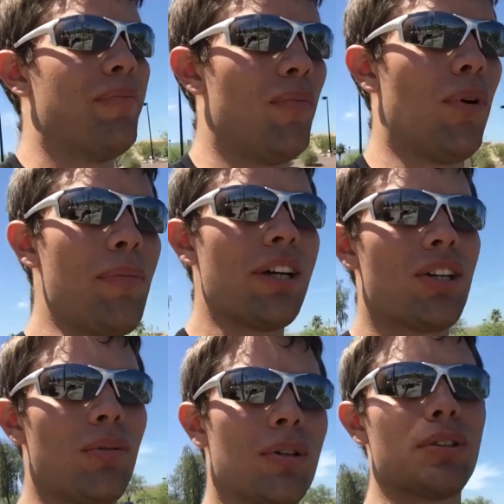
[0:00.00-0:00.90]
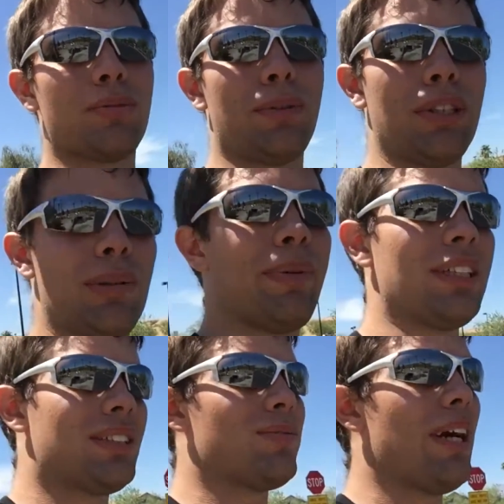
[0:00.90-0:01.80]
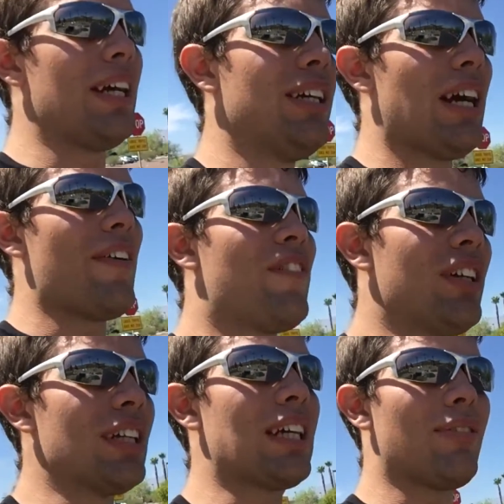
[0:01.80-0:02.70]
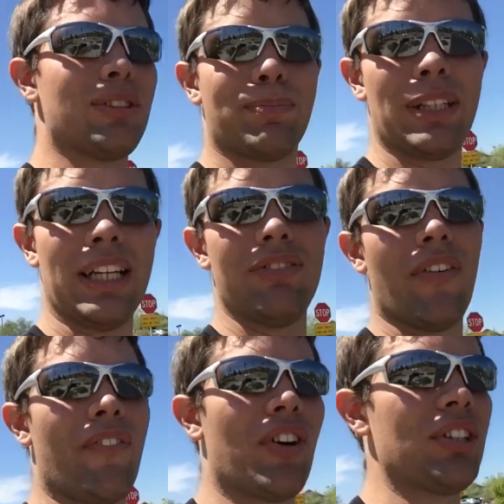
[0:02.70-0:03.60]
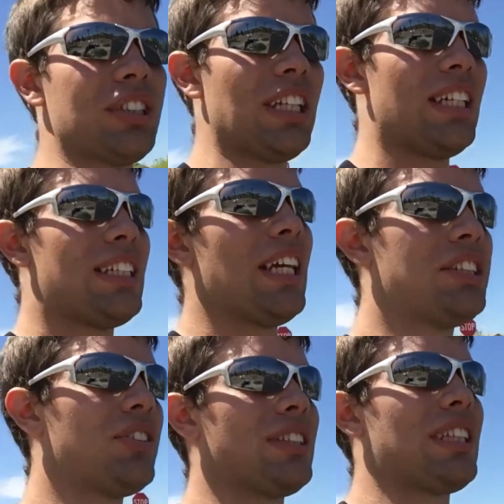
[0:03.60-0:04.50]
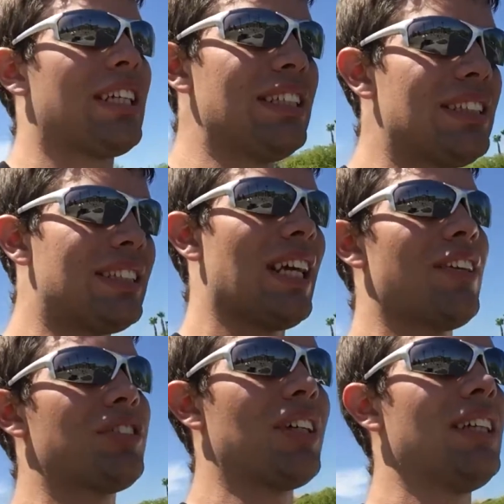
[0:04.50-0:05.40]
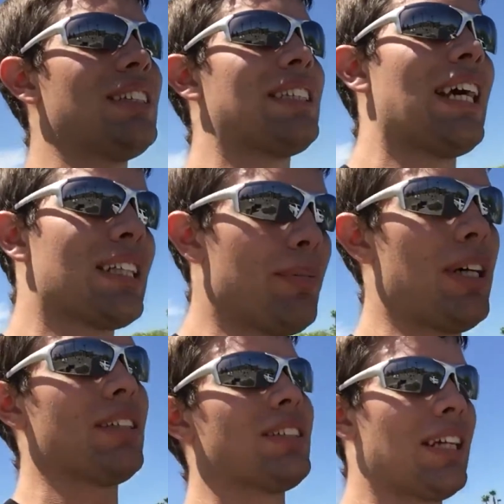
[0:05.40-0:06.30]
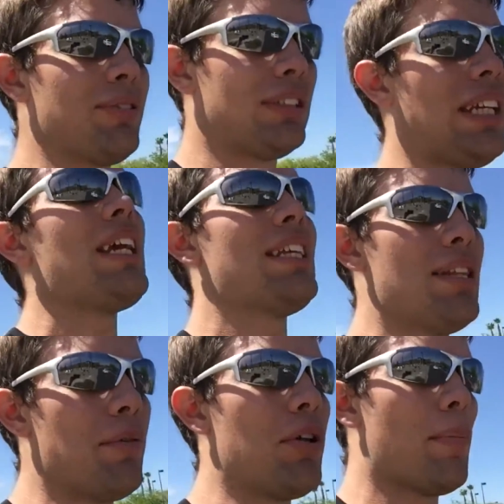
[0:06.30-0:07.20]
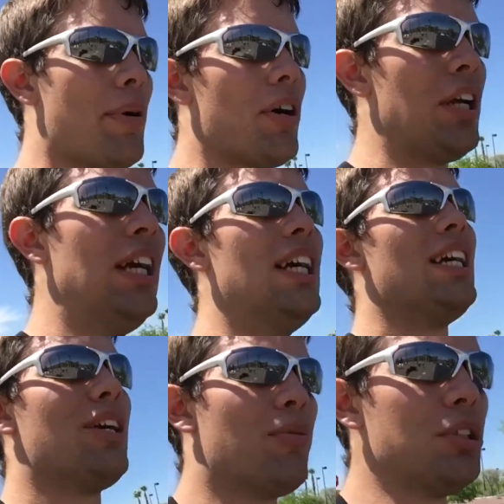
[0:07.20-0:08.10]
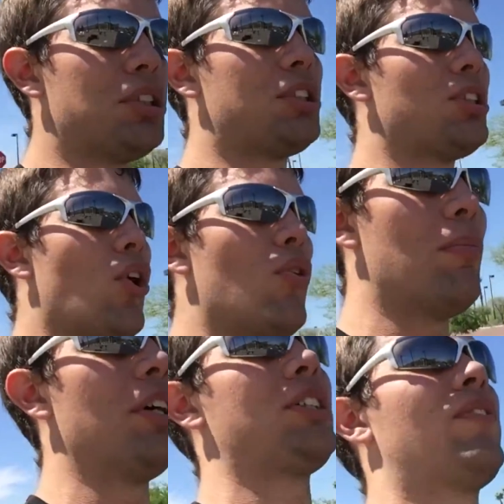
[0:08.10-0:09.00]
one of my coworkers put it the best way. I felt like I was playing reverse Tetris. Like instead of trying to stack the boxes, I was taking them all apart. It was so much